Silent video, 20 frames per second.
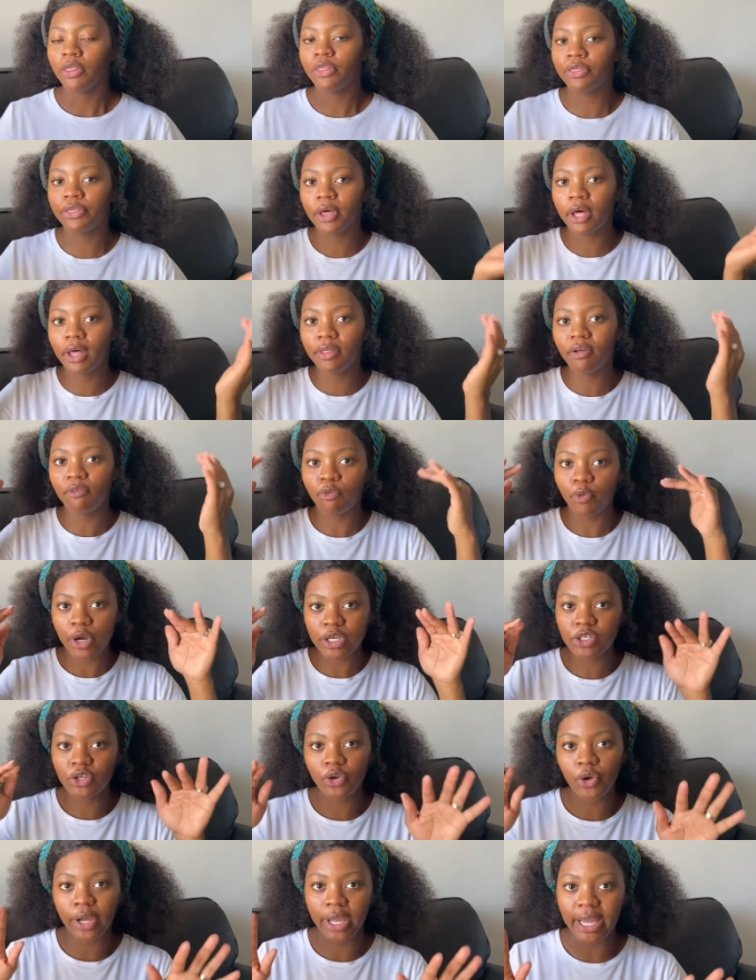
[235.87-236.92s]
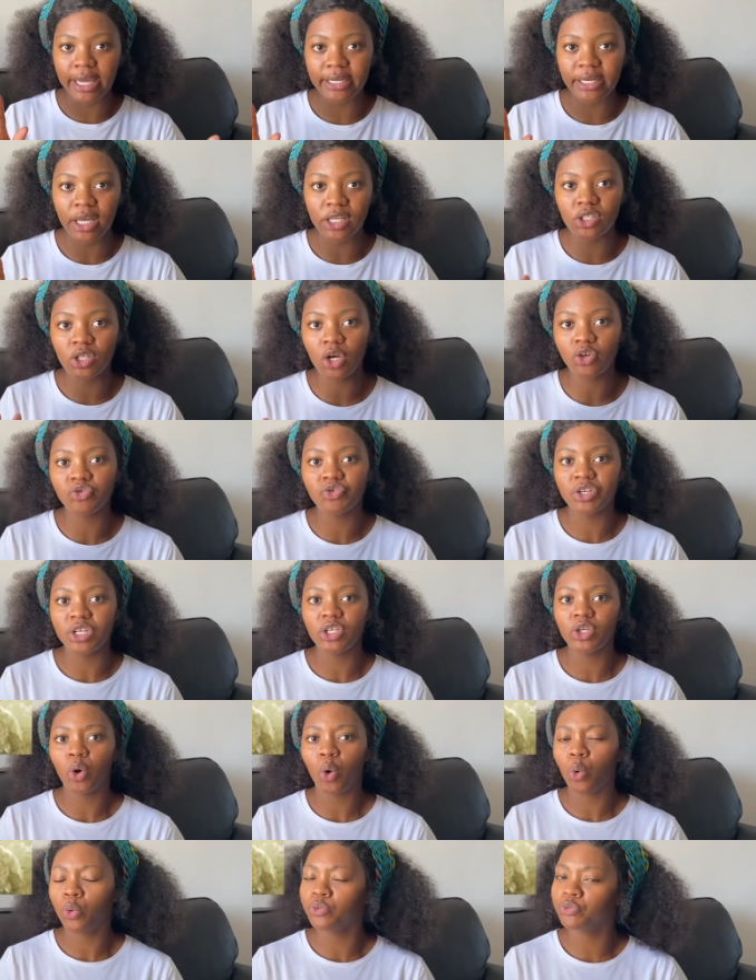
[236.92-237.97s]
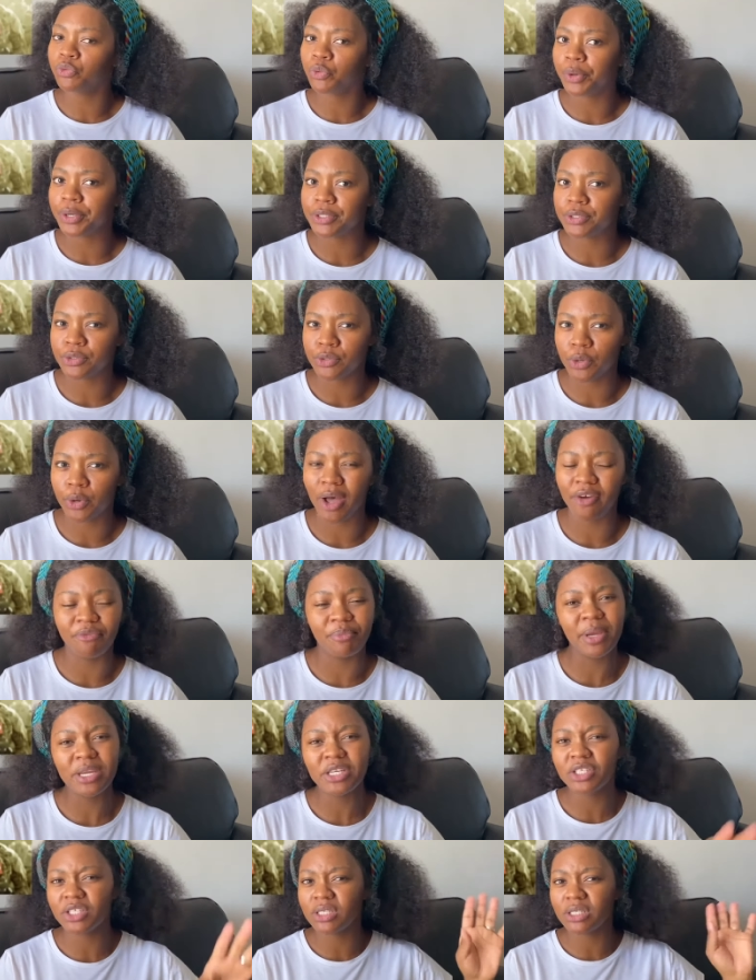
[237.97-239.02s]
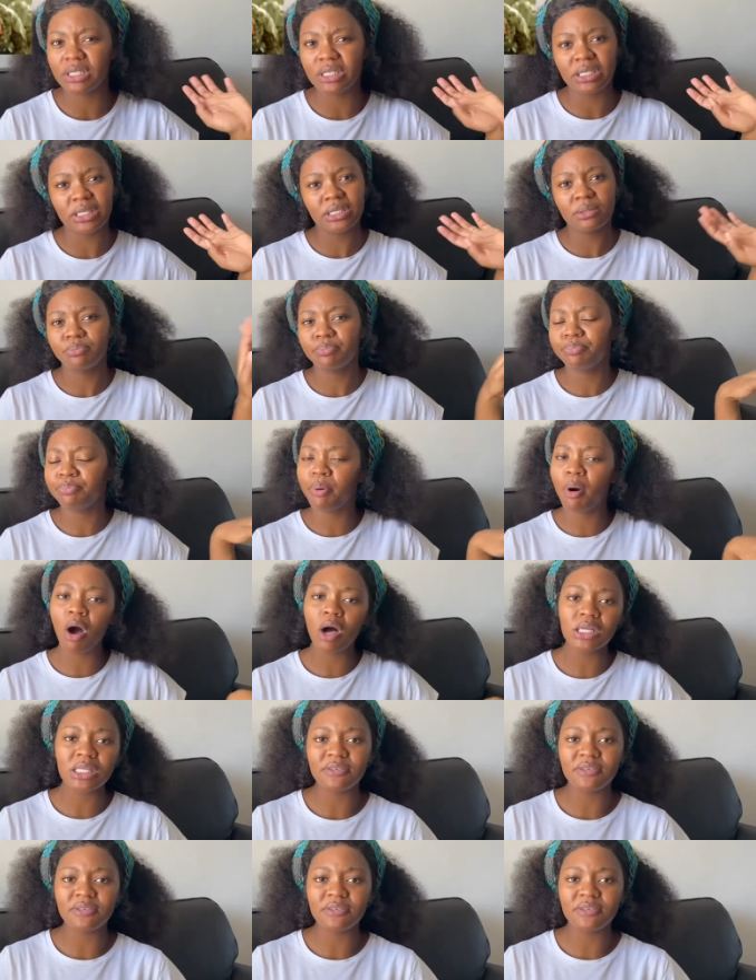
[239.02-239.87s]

The, the voice in your head is not really your own voice, you know. I've mentioned this in past